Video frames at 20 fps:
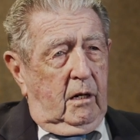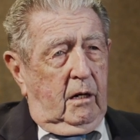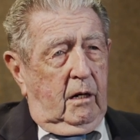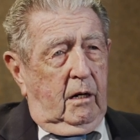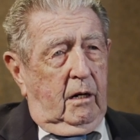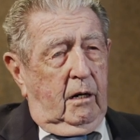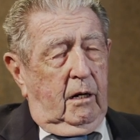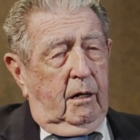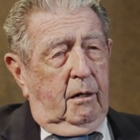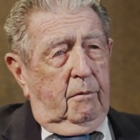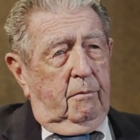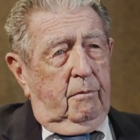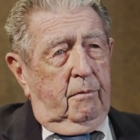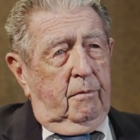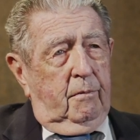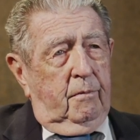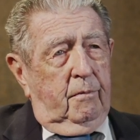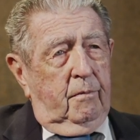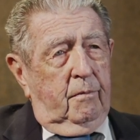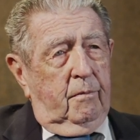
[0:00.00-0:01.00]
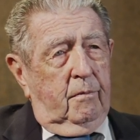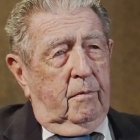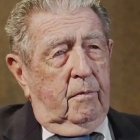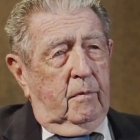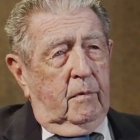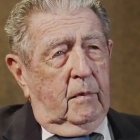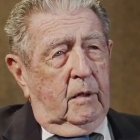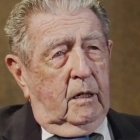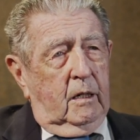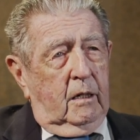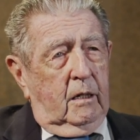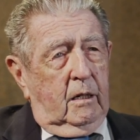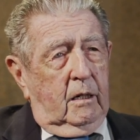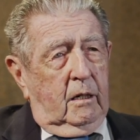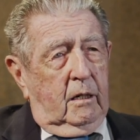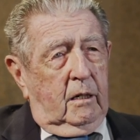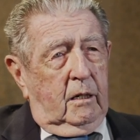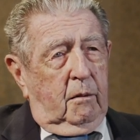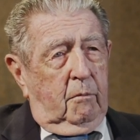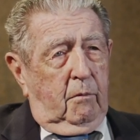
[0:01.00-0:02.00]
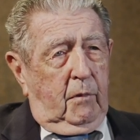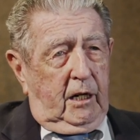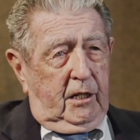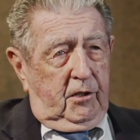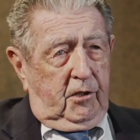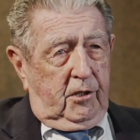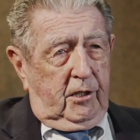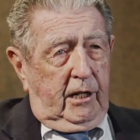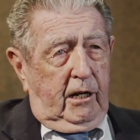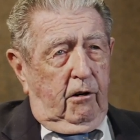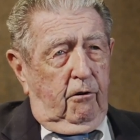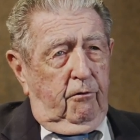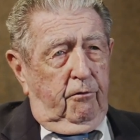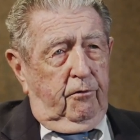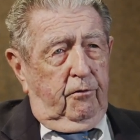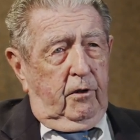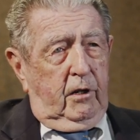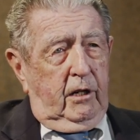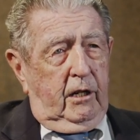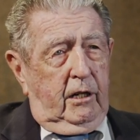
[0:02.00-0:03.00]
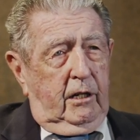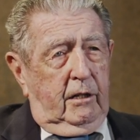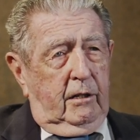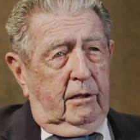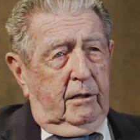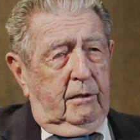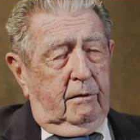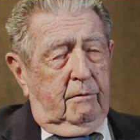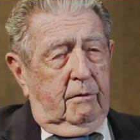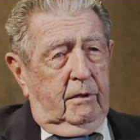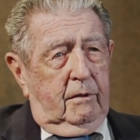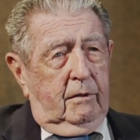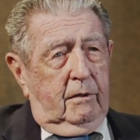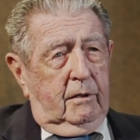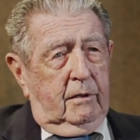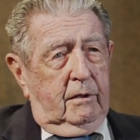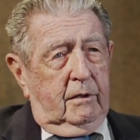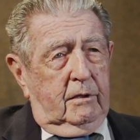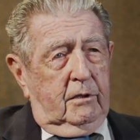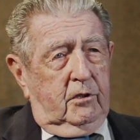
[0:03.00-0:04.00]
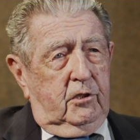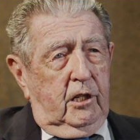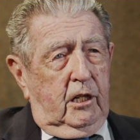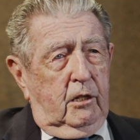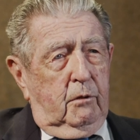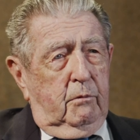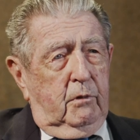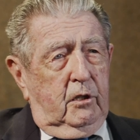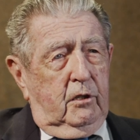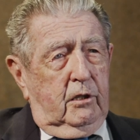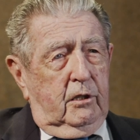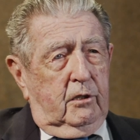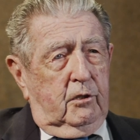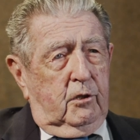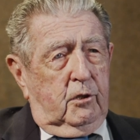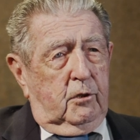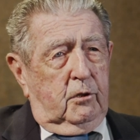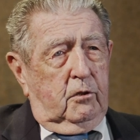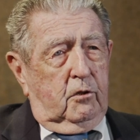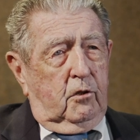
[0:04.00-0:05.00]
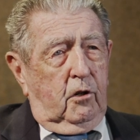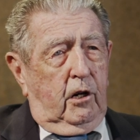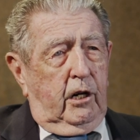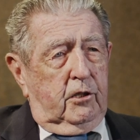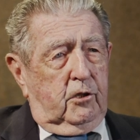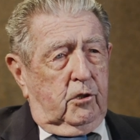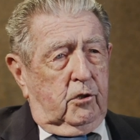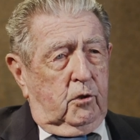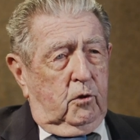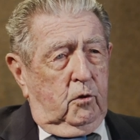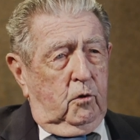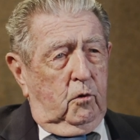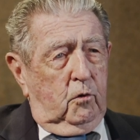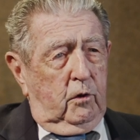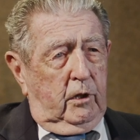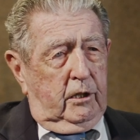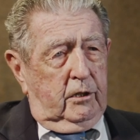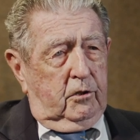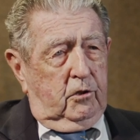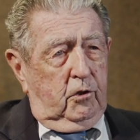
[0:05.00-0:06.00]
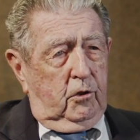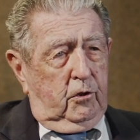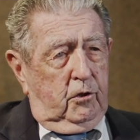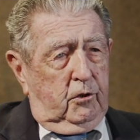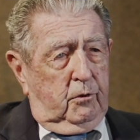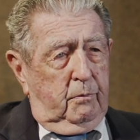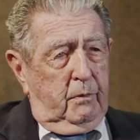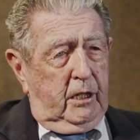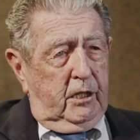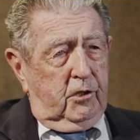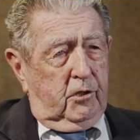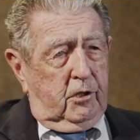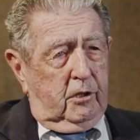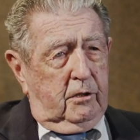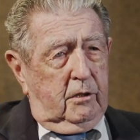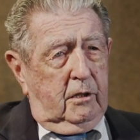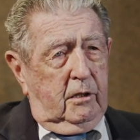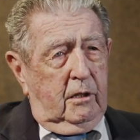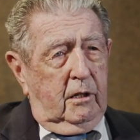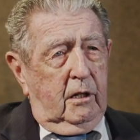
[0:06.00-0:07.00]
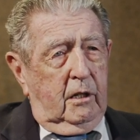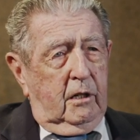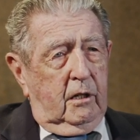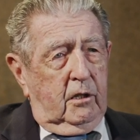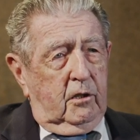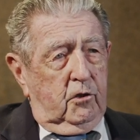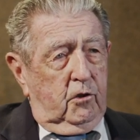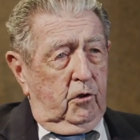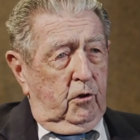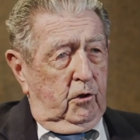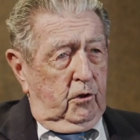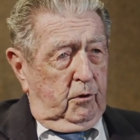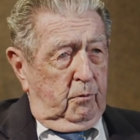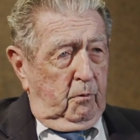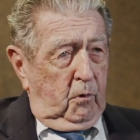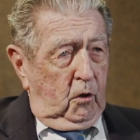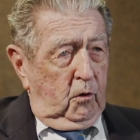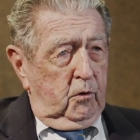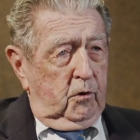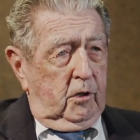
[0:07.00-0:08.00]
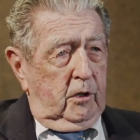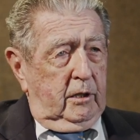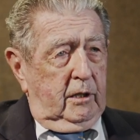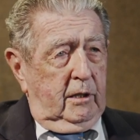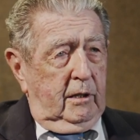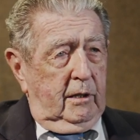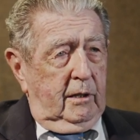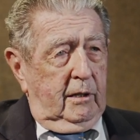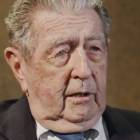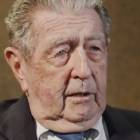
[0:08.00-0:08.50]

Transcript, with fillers: um, myself, and a gentleman that taught school at George Mason, George Mosley.